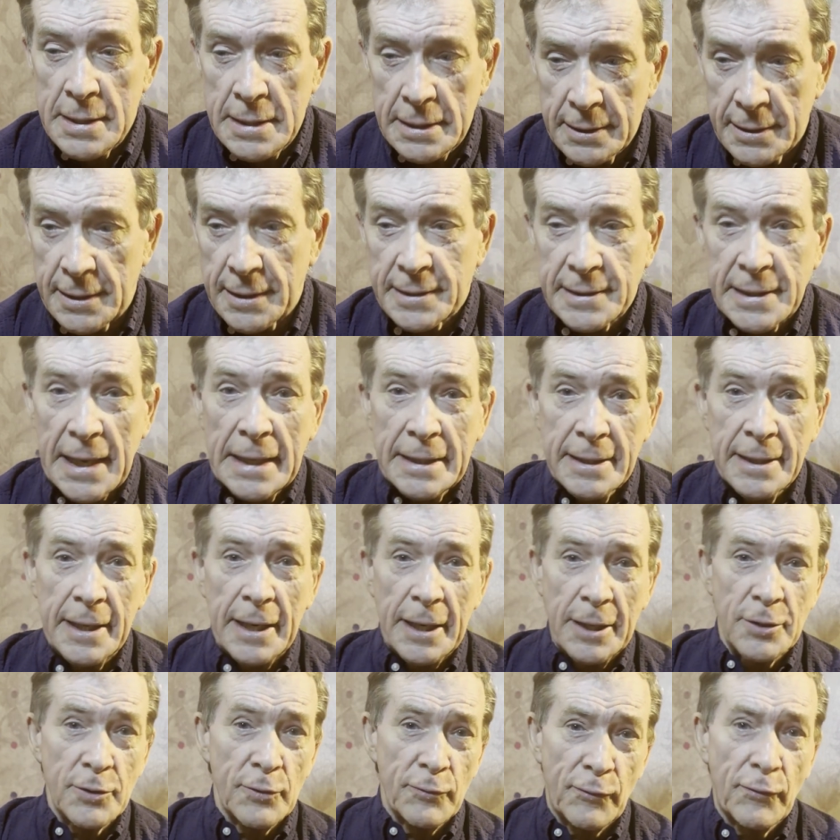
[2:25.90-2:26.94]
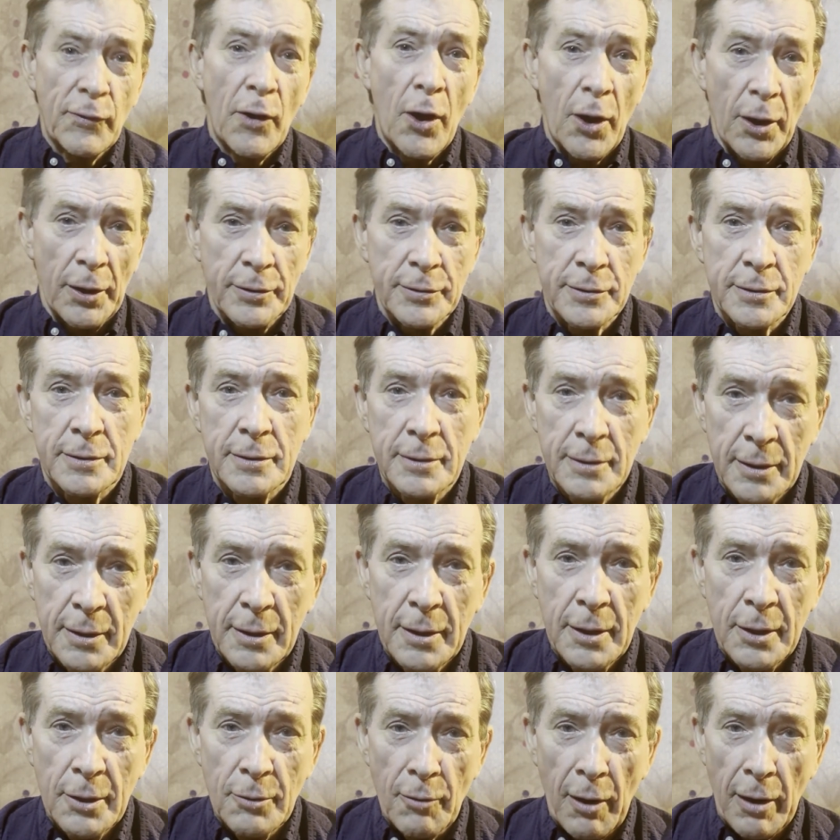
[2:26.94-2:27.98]
descended into farce.
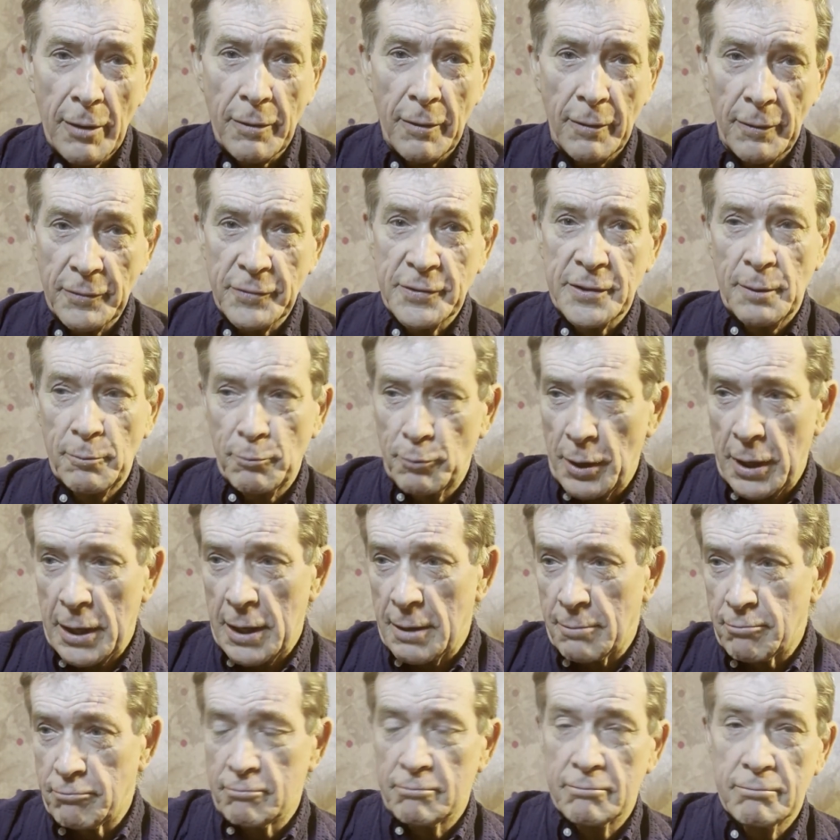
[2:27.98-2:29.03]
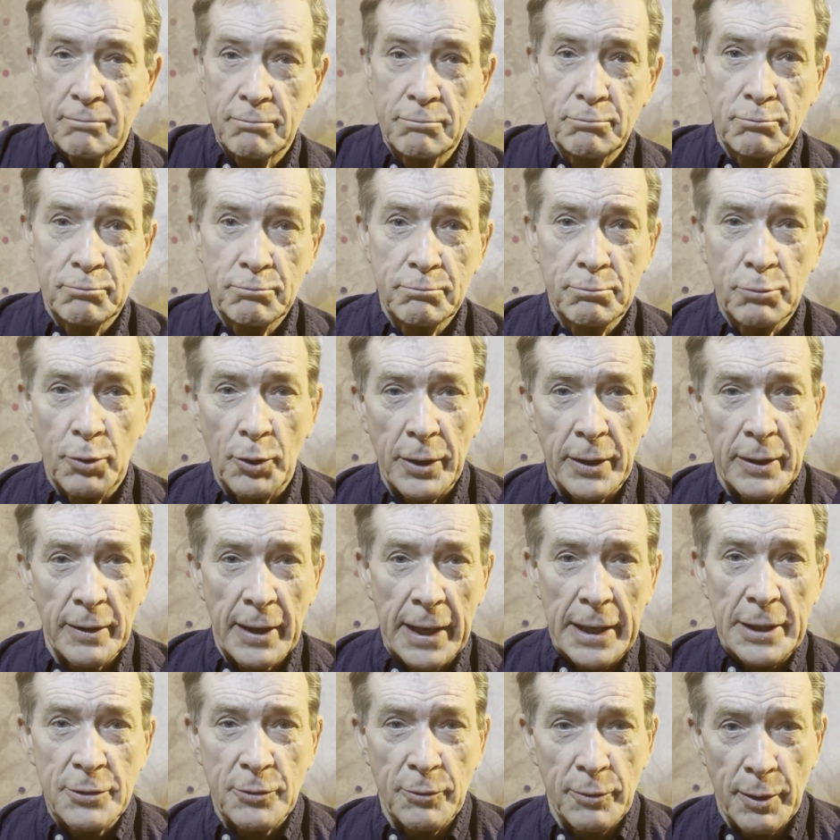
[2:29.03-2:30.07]
Rather than simply putting the
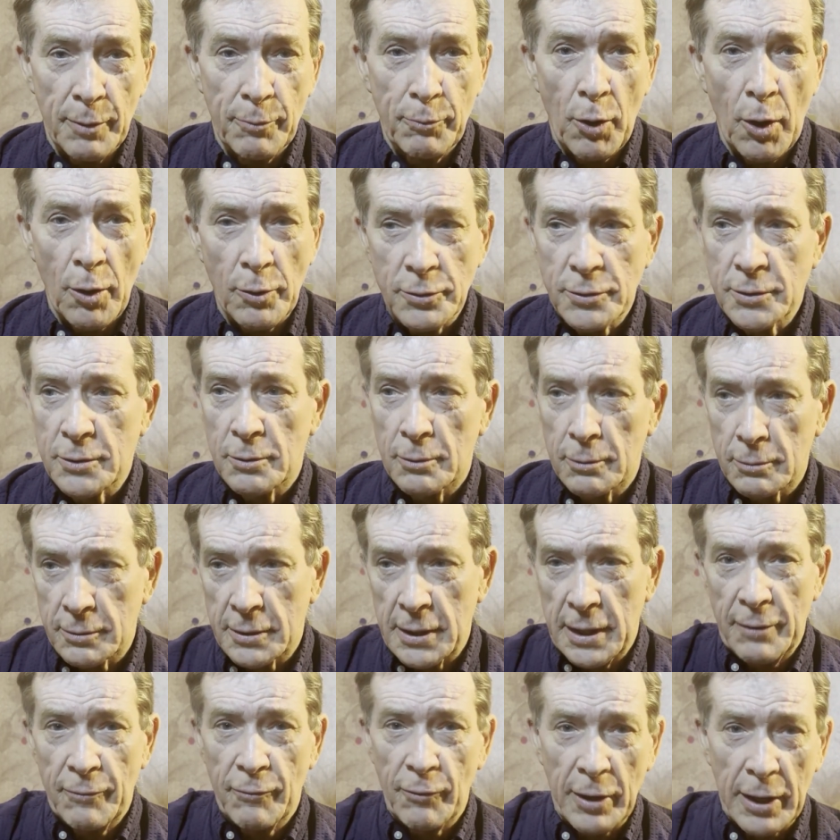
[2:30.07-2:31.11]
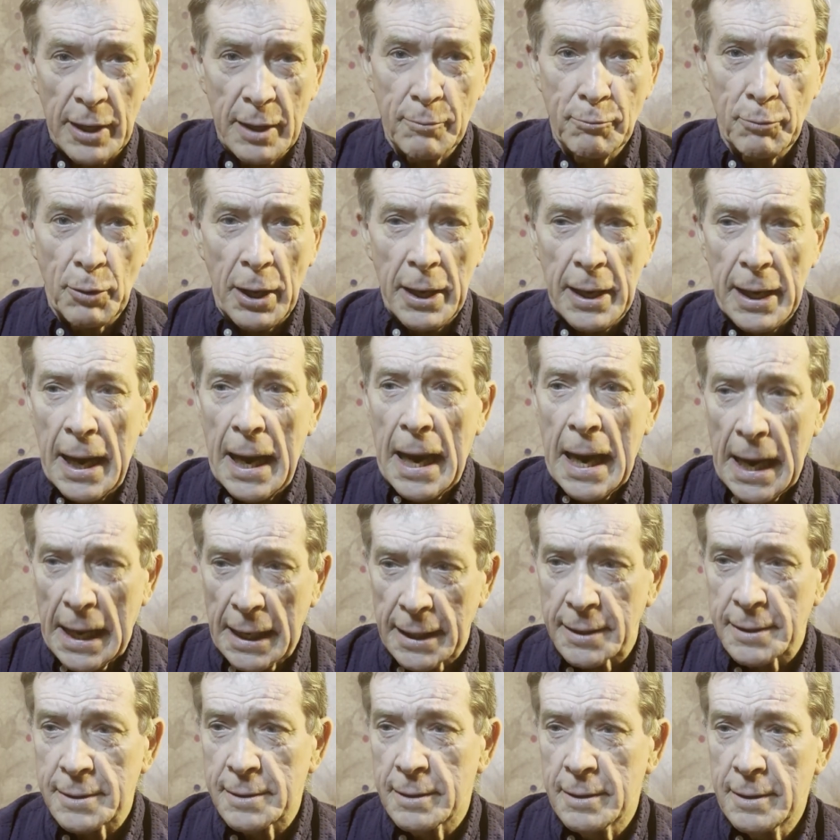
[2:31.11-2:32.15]
letter in the post or delivering it by
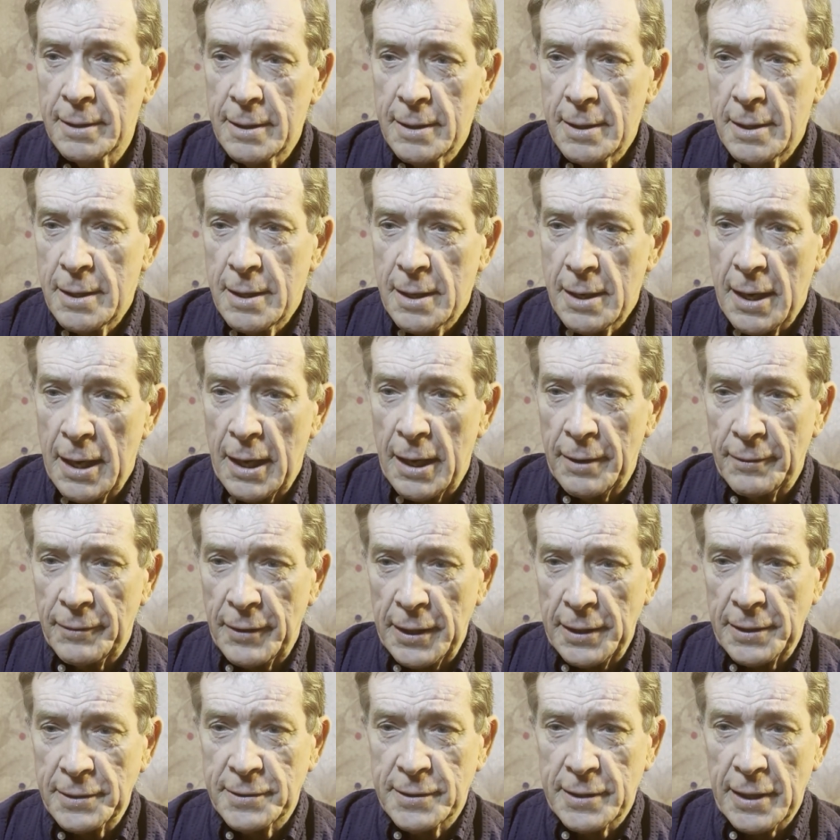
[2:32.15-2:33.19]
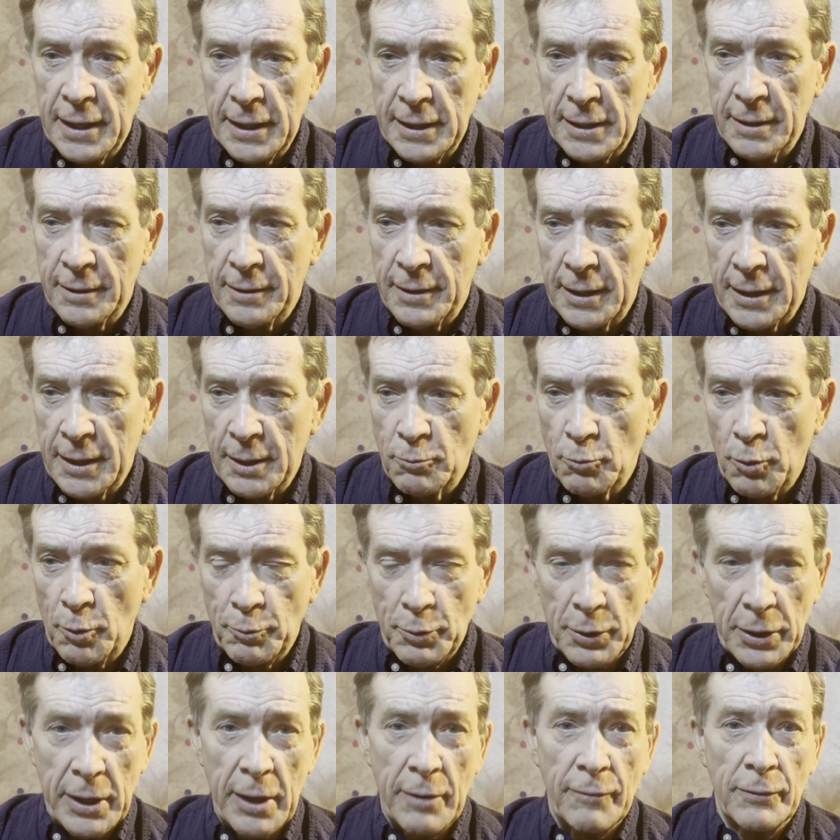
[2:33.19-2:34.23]
hand, they decided that it would
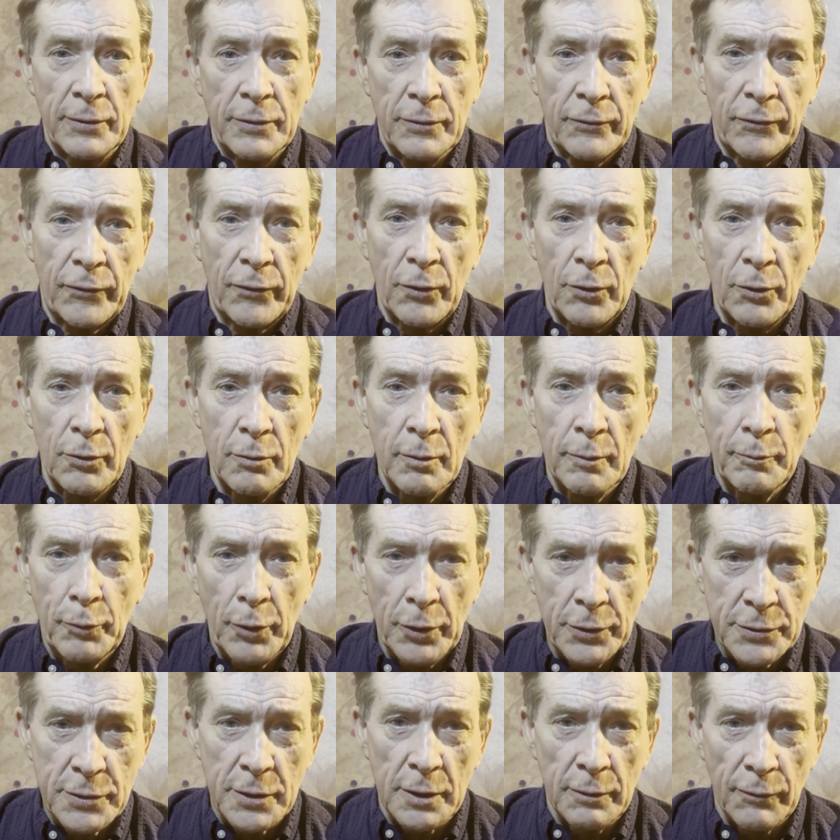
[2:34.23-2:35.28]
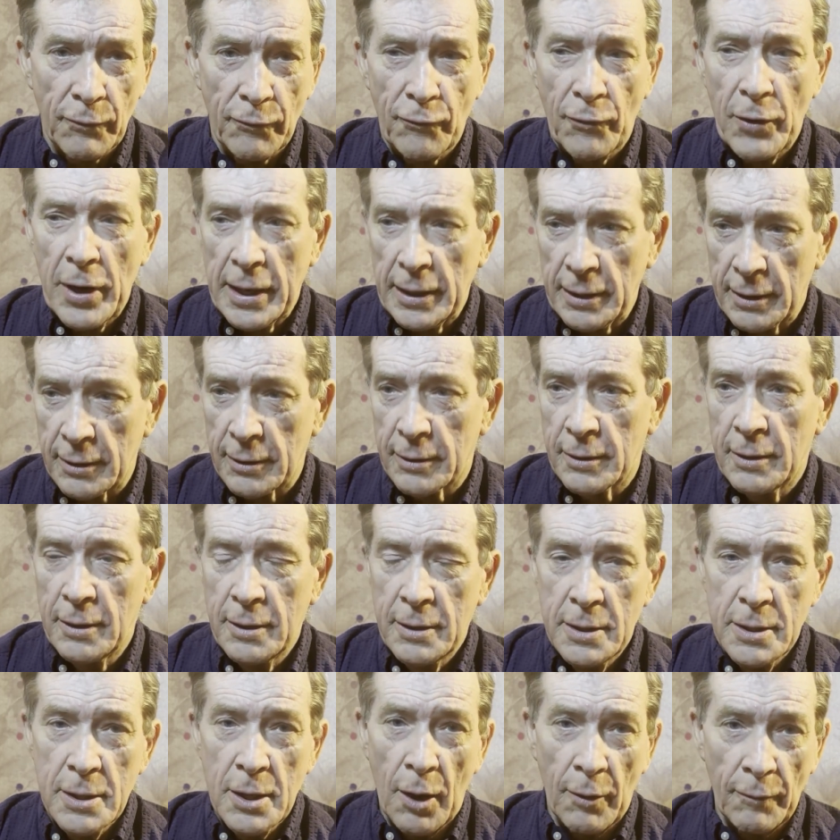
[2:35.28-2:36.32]
be given to a personal friend
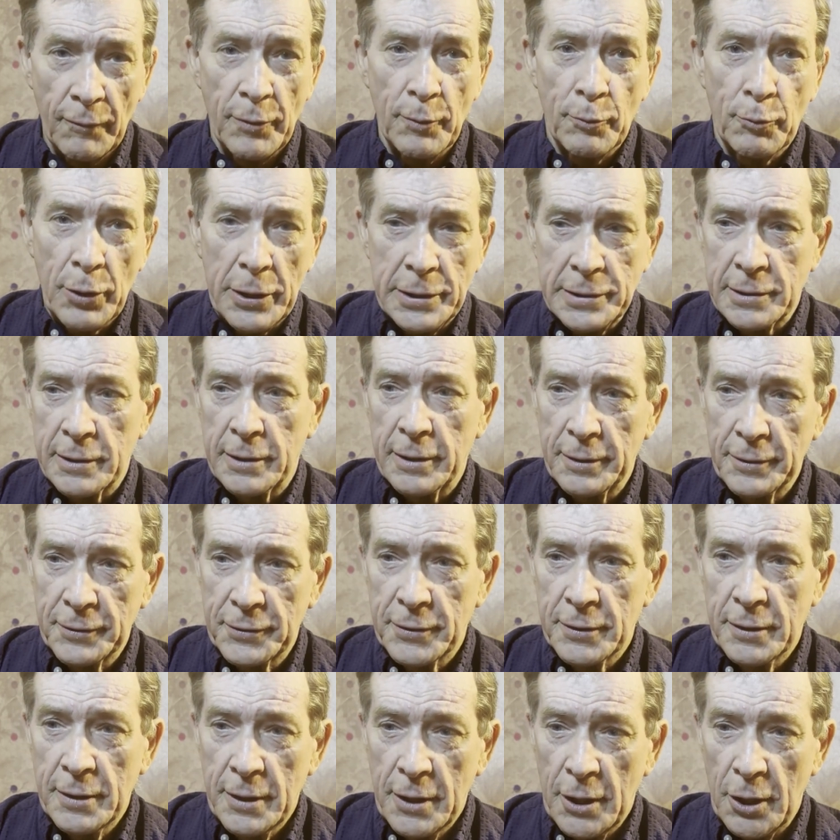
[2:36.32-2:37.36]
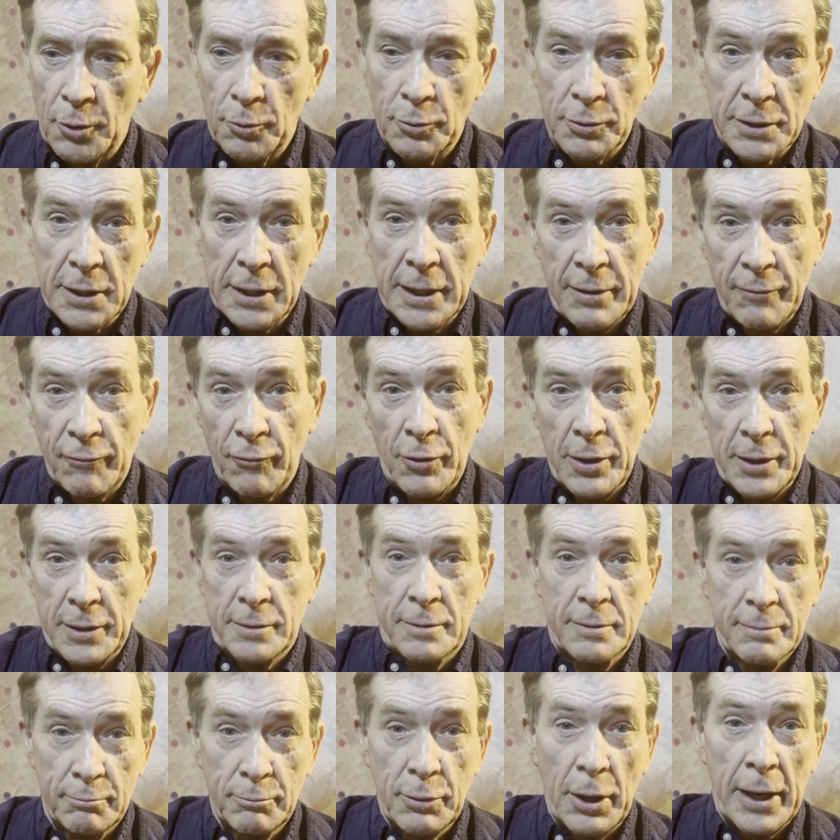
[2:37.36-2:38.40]
of the president who would deliver it
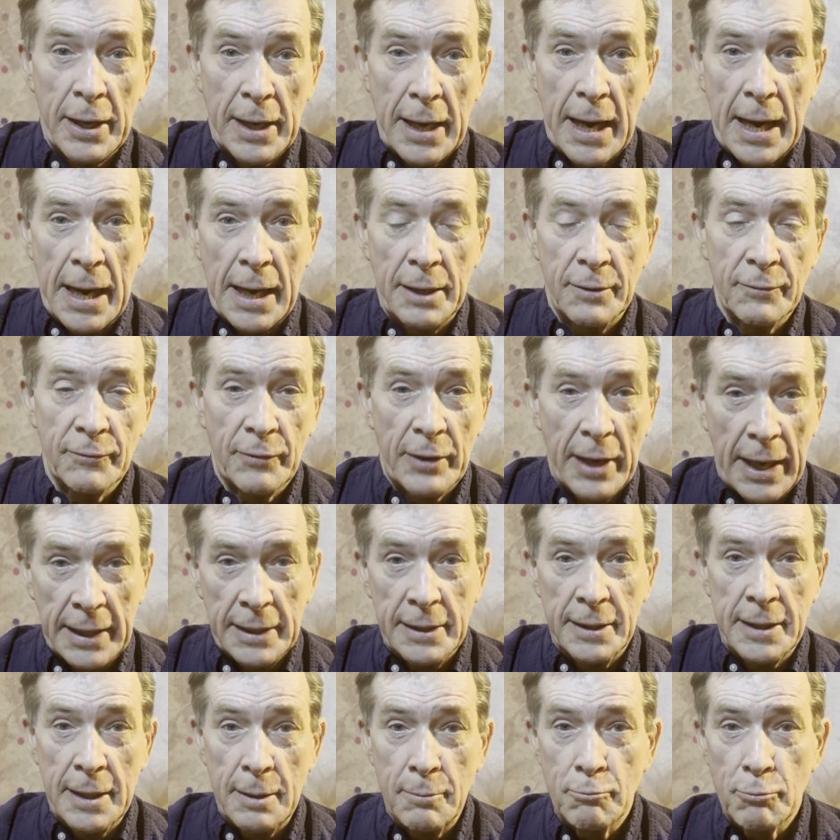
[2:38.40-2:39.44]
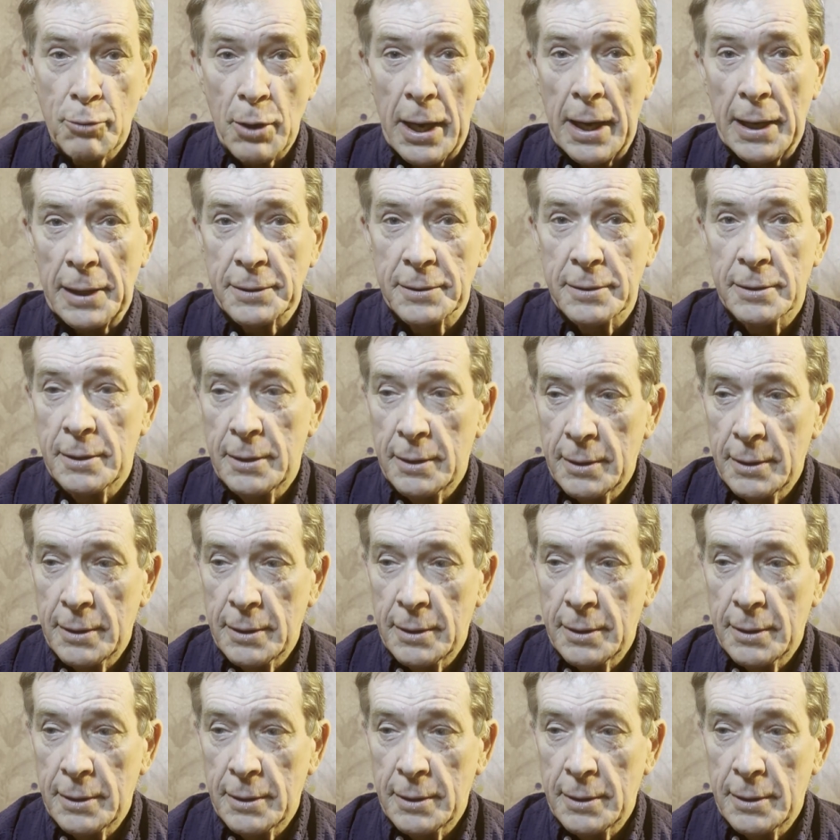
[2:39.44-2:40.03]
by hand for added impact.